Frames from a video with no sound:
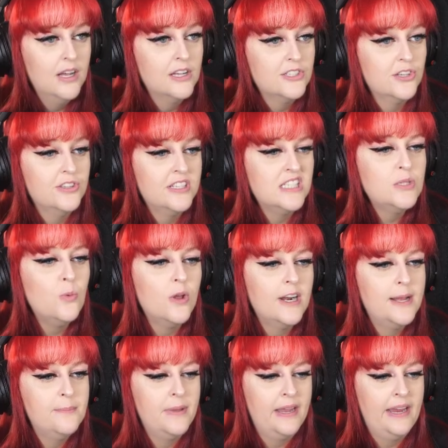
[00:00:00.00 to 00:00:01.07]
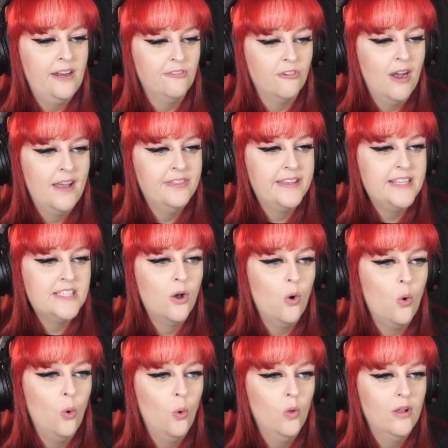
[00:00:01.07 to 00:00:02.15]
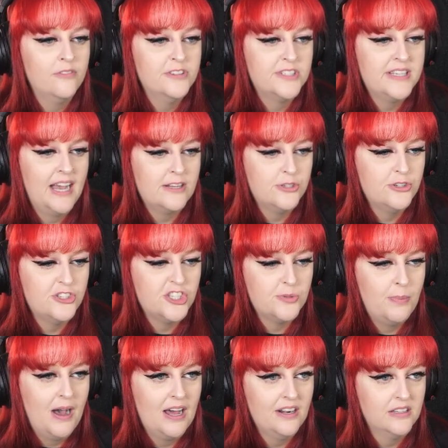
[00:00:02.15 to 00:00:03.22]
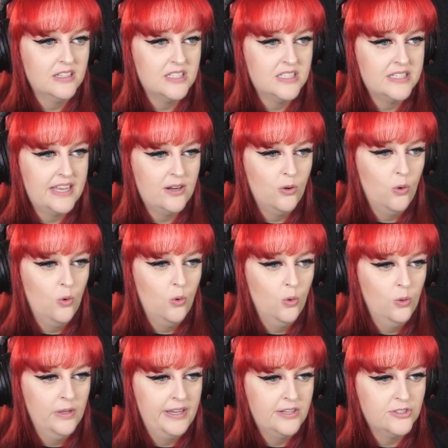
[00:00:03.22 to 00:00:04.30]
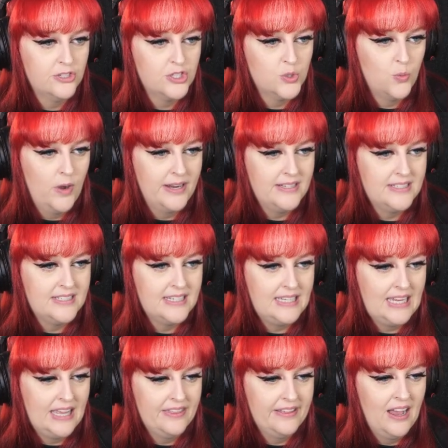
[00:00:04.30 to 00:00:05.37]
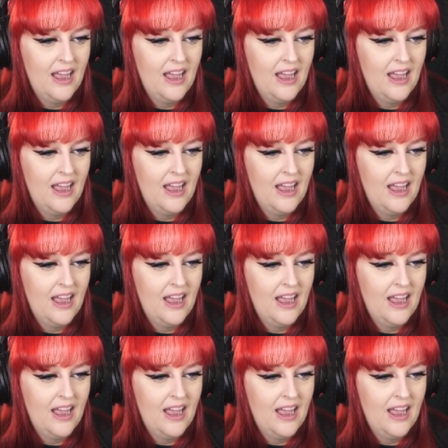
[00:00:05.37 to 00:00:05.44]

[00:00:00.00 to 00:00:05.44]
So this is what I mean, right? These are all of the tattoos as a part of this set, all intertwined together. I